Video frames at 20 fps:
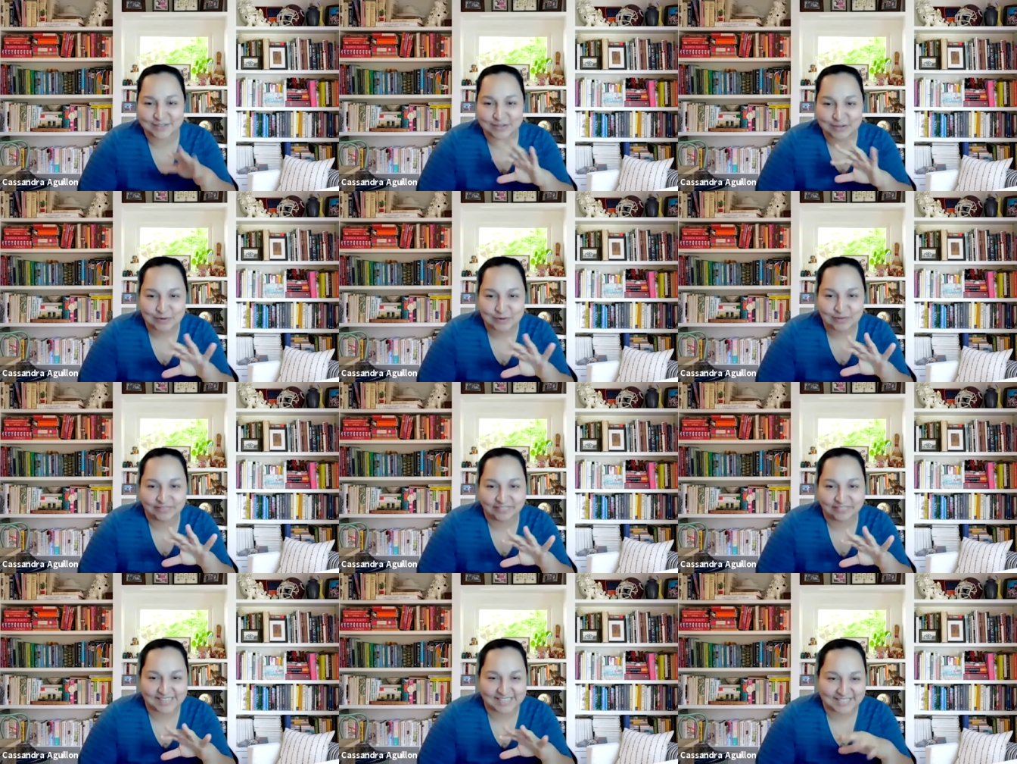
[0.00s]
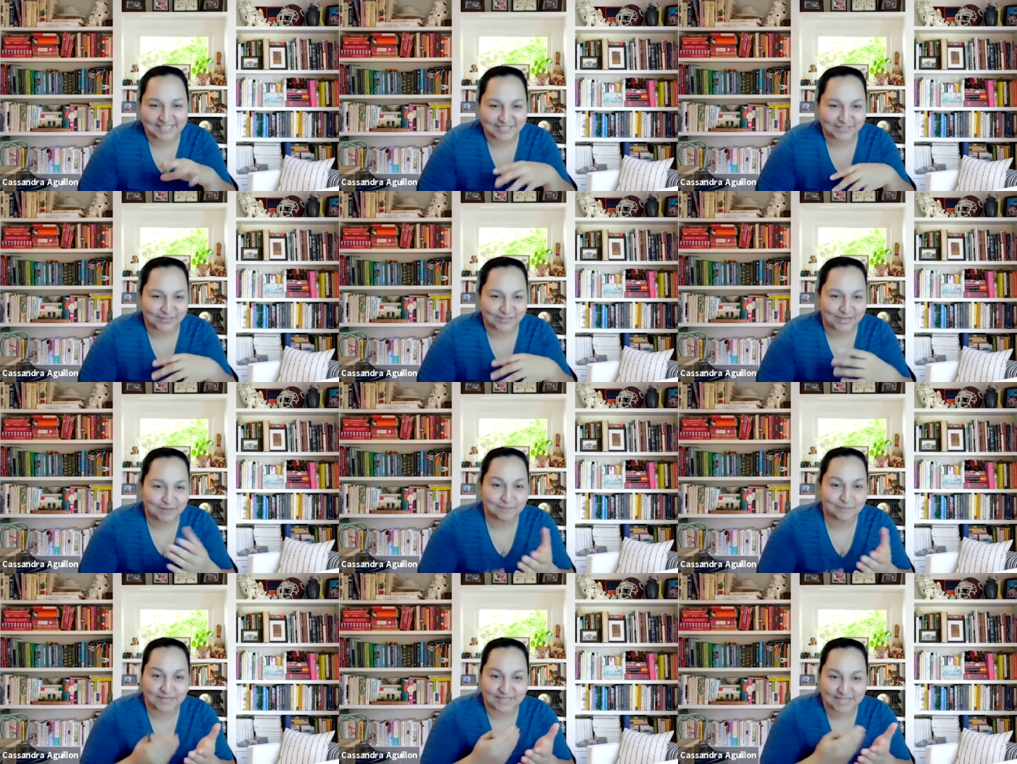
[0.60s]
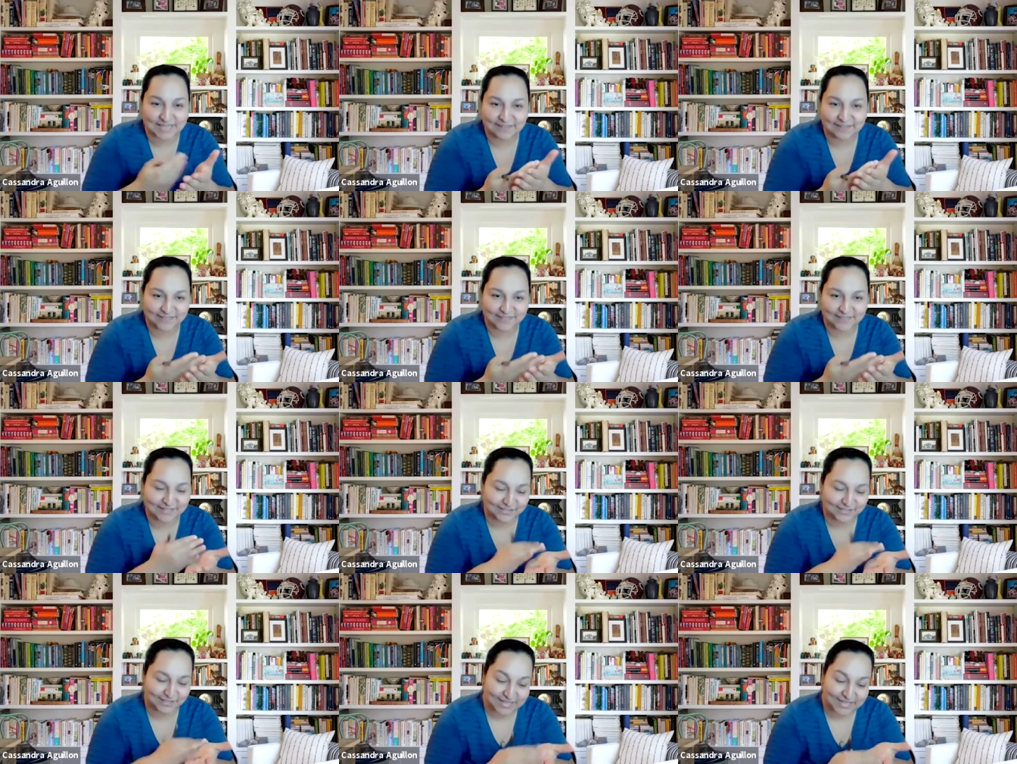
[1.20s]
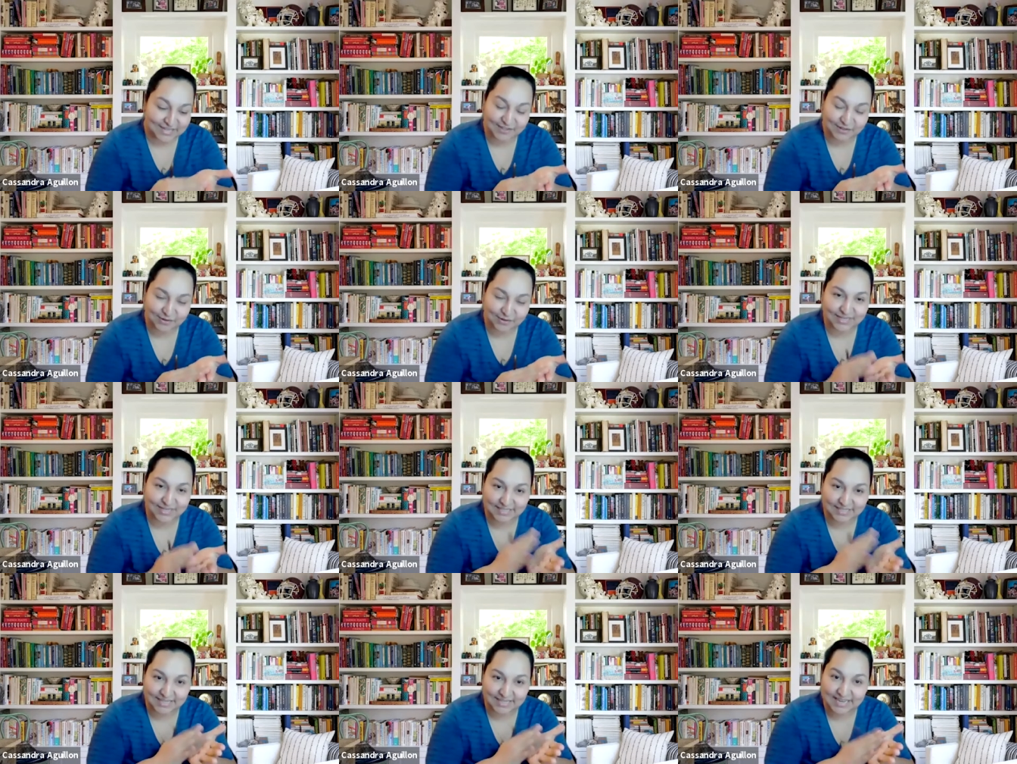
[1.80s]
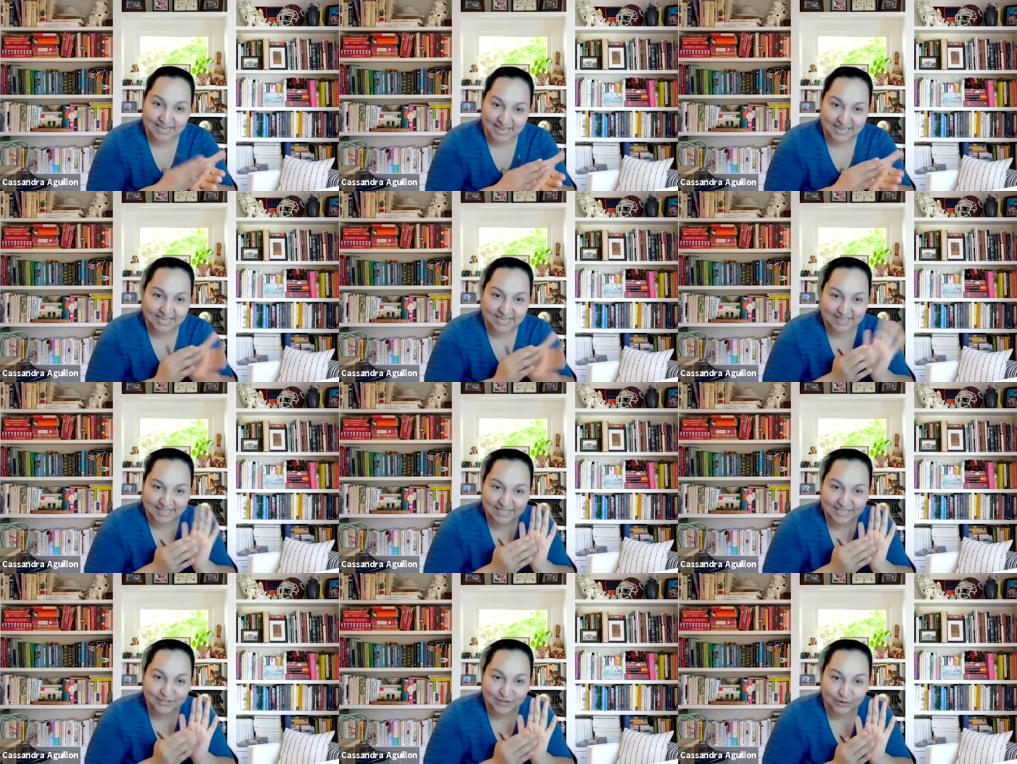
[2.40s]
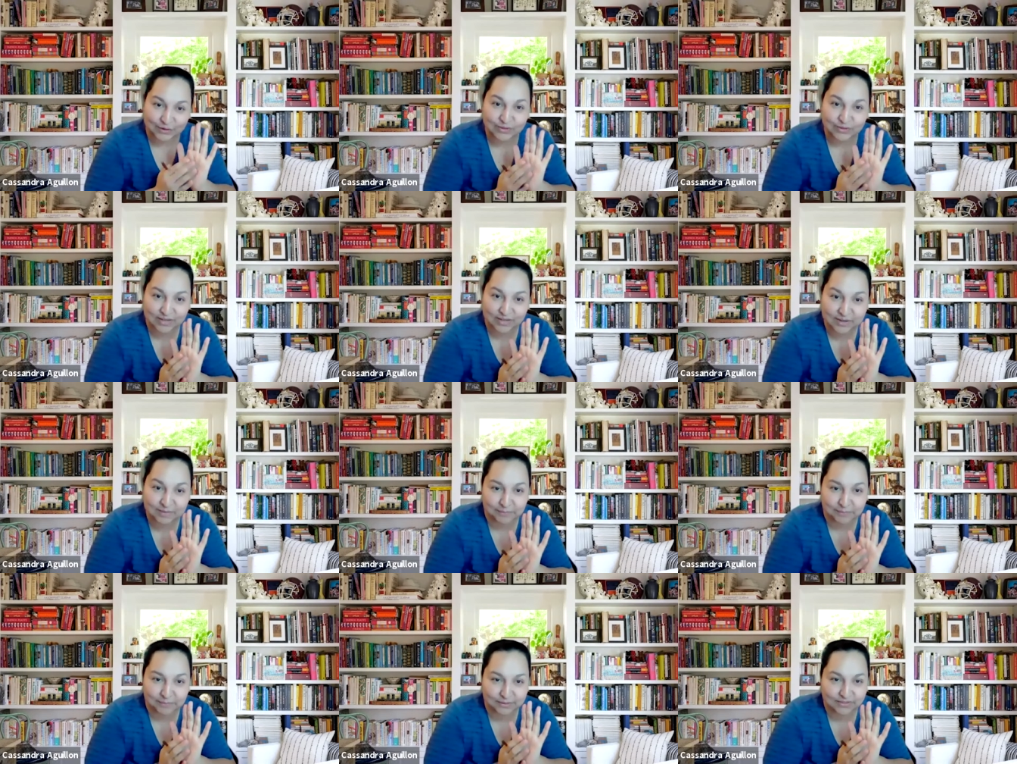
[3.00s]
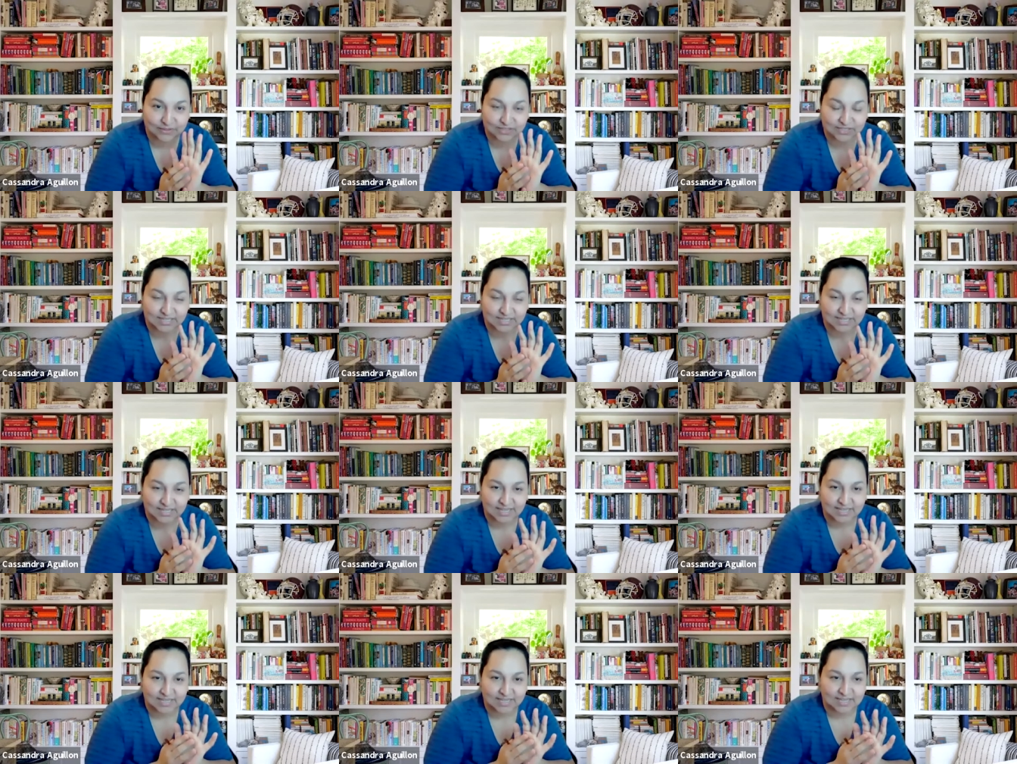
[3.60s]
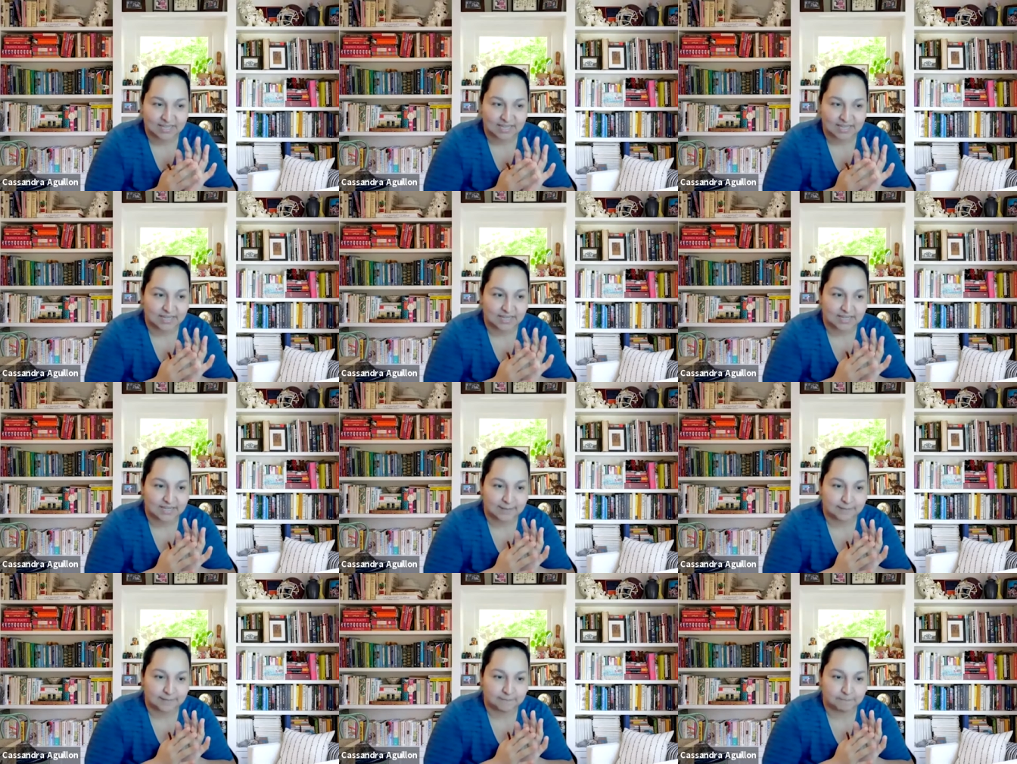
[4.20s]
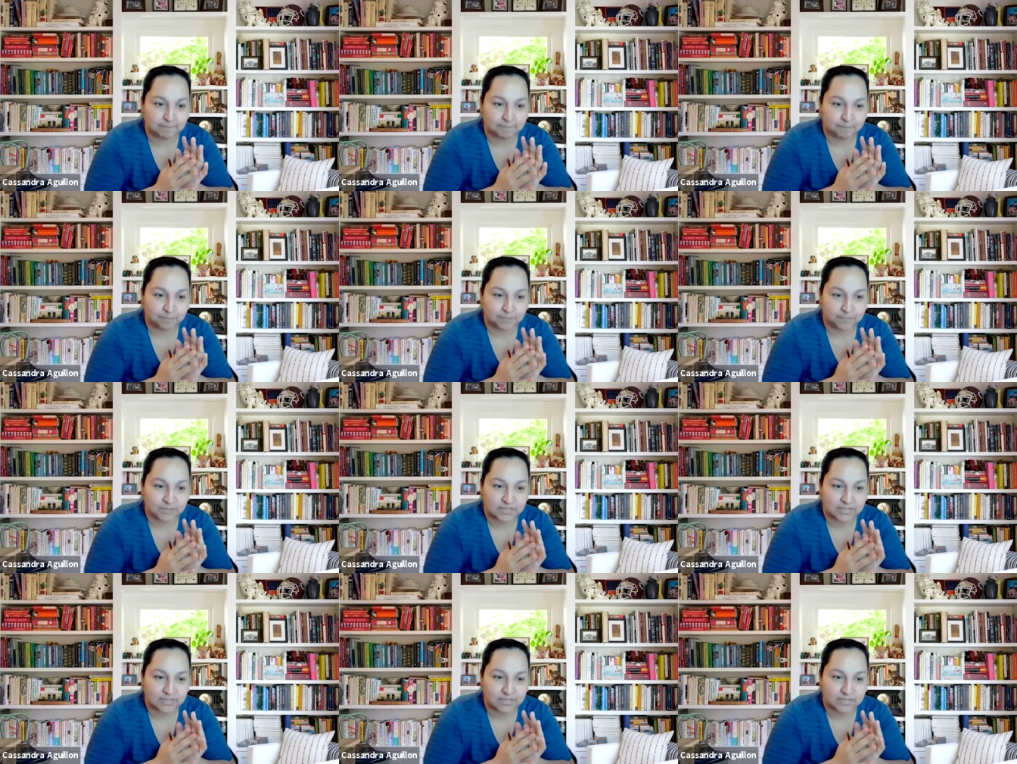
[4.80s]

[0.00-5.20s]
no feelings right but it feels concrete like hey these are the numbers um,